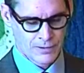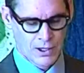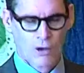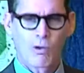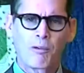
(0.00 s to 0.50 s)

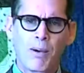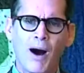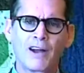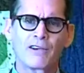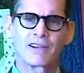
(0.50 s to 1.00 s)
While
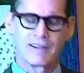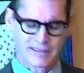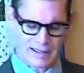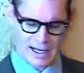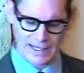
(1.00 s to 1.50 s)
pondering this
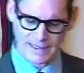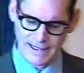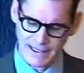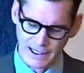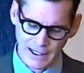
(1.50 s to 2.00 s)

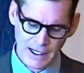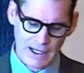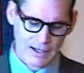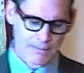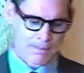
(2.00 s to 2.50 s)
idea,
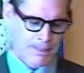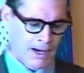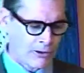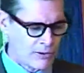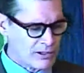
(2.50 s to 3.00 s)
I
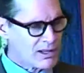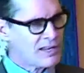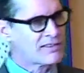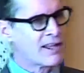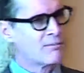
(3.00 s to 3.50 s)

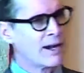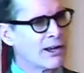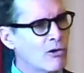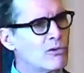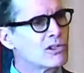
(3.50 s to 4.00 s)
realized that my
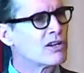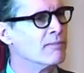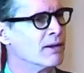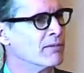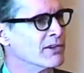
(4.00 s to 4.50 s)
own
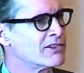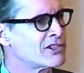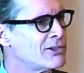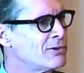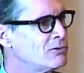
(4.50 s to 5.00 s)
commitment
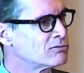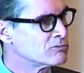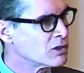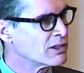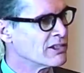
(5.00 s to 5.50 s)
to
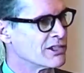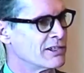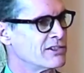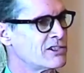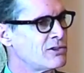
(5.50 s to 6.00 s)
religion
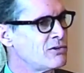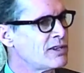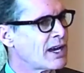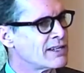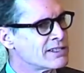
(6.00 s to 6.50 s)
and to
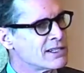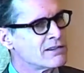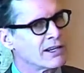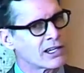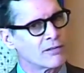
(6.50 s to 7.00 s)
the idea
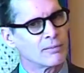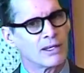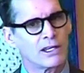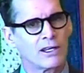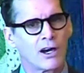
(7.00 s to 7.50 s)
that it can
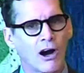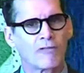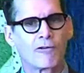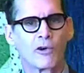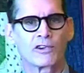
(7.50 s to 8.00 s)
be a
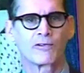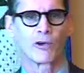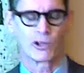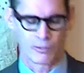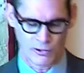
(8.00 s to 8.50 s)
force
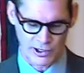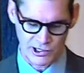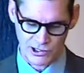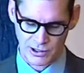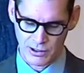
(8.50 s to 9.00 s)
for
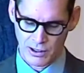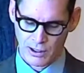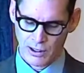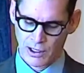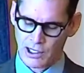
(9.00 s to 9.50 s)
liberation
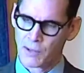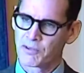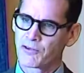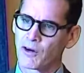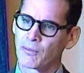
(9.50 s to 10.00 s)

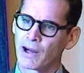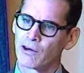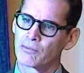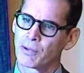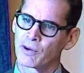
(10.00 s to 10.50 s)
comes from my
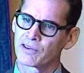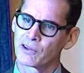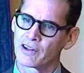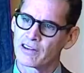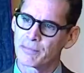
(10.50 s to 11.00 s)
own
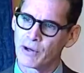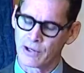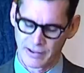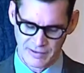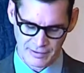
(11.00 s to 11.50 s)
personal
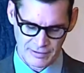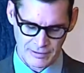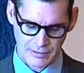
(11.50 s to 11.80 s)
experiences.